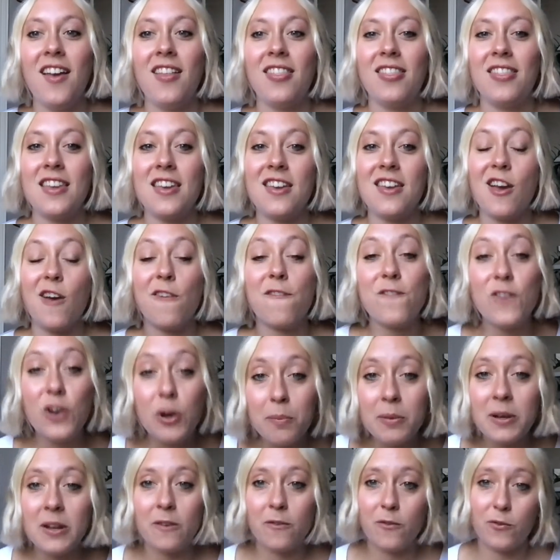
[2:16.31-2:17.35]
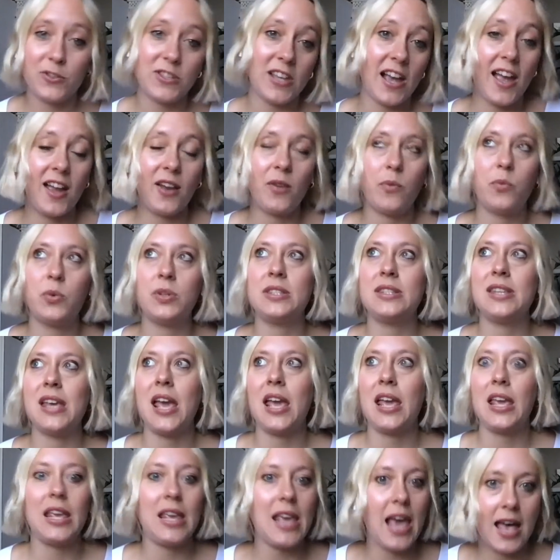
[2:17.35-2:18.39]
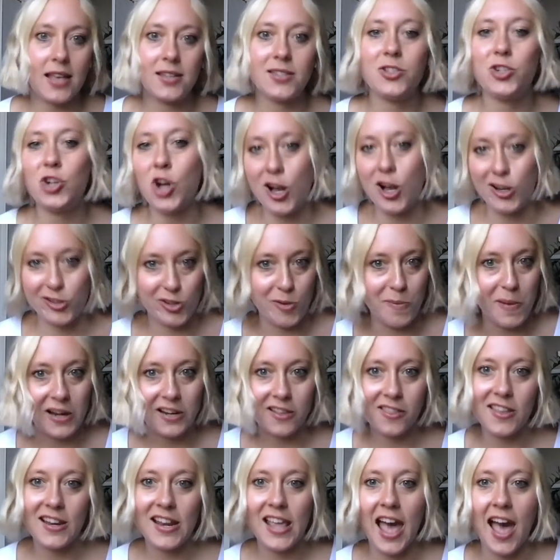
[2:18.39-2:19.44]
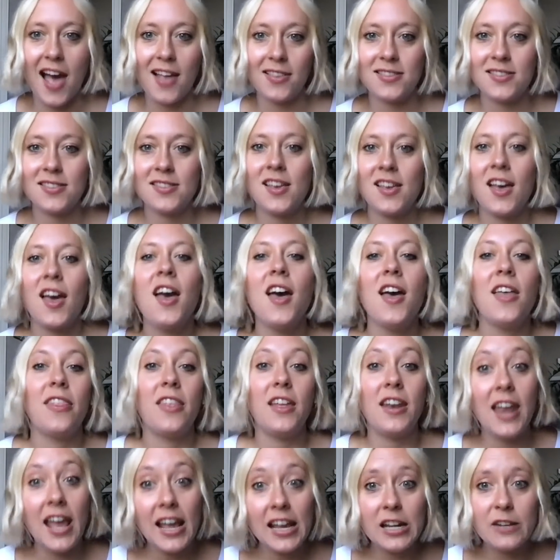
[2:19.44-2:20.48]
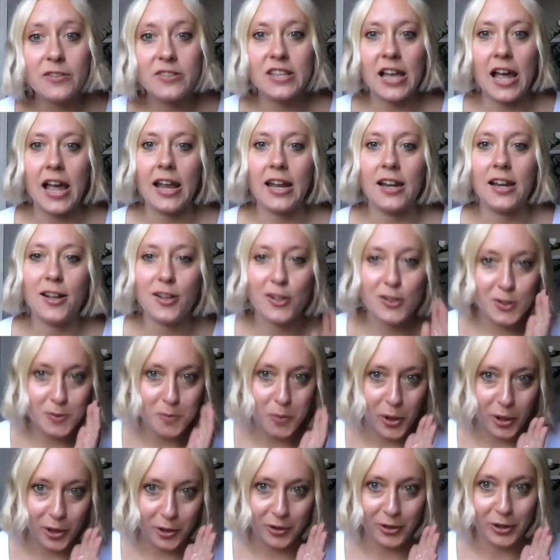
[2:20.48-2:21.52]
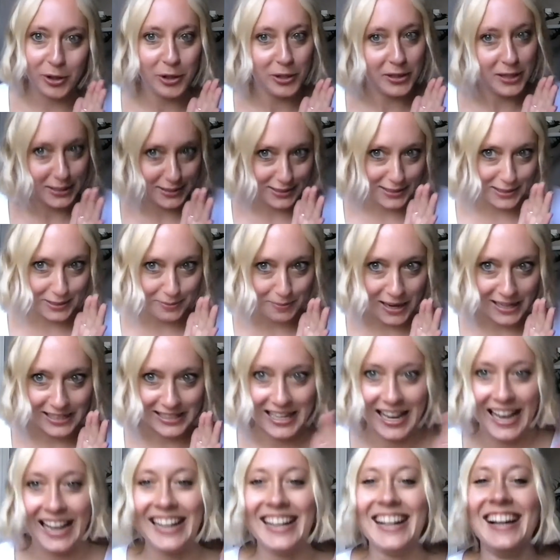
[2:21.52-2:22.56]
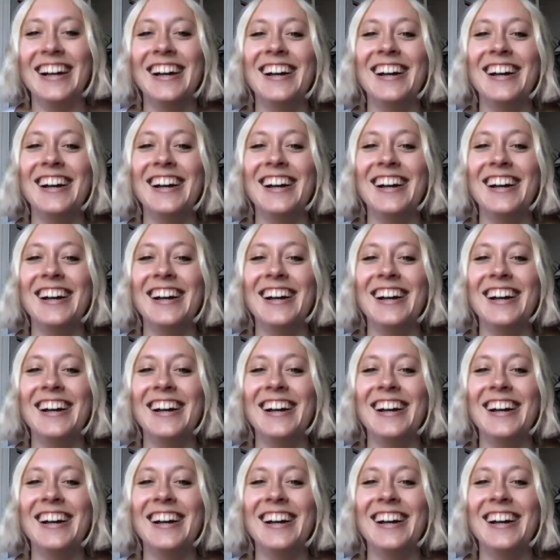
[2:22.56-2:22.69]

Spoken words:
The affirmative side would say, yes, dogs are better than cats. The negative side, spoiler alert, this is my side,